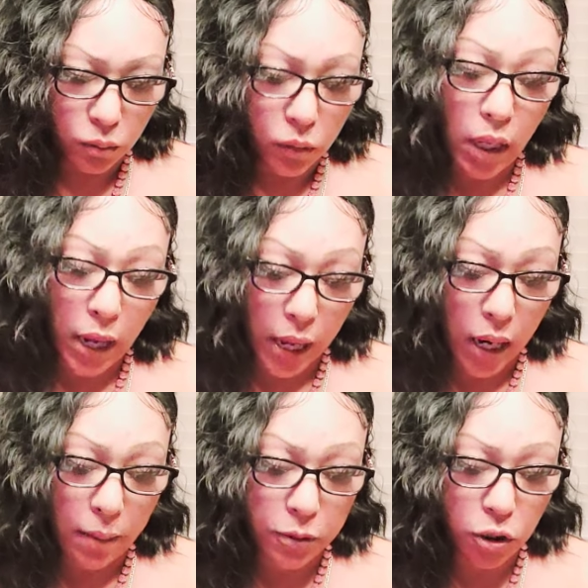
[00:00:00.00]
they got
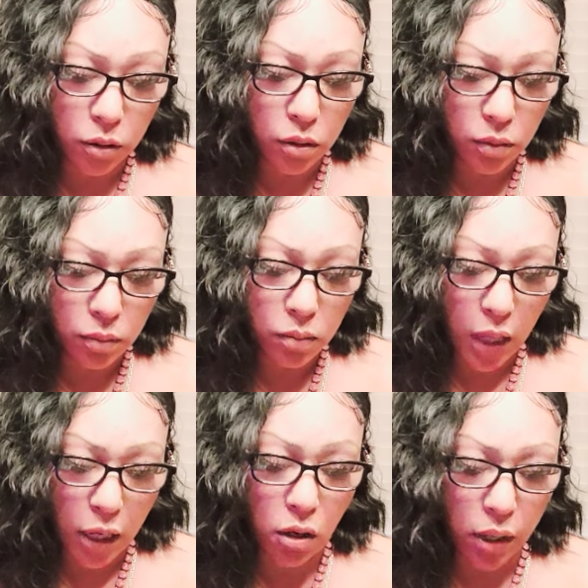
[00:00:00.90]
options
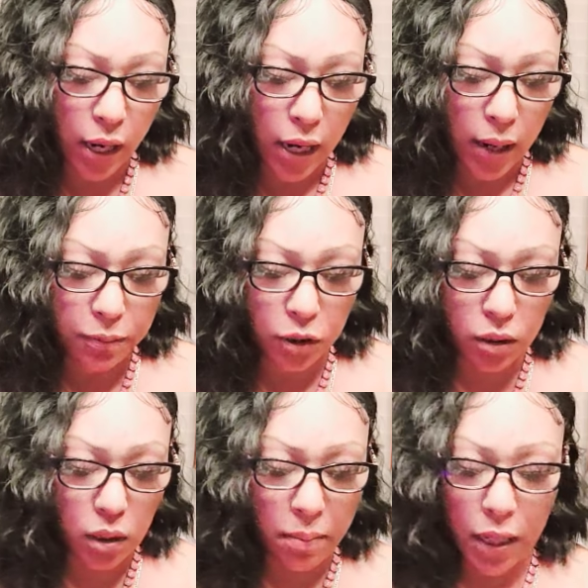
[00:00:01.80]
they know they got options
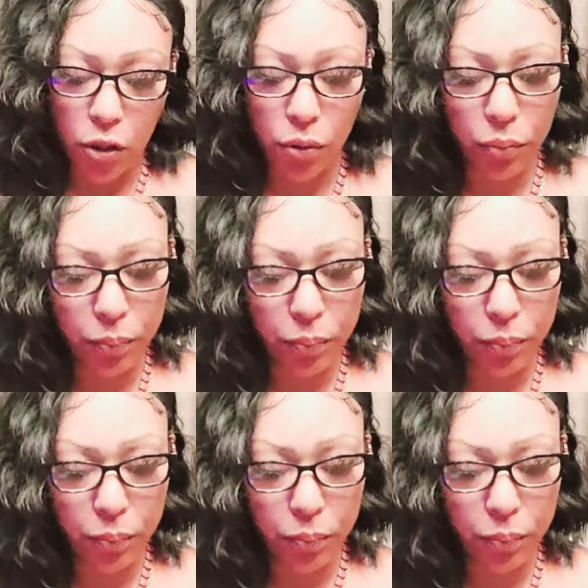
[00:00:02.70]
somebody do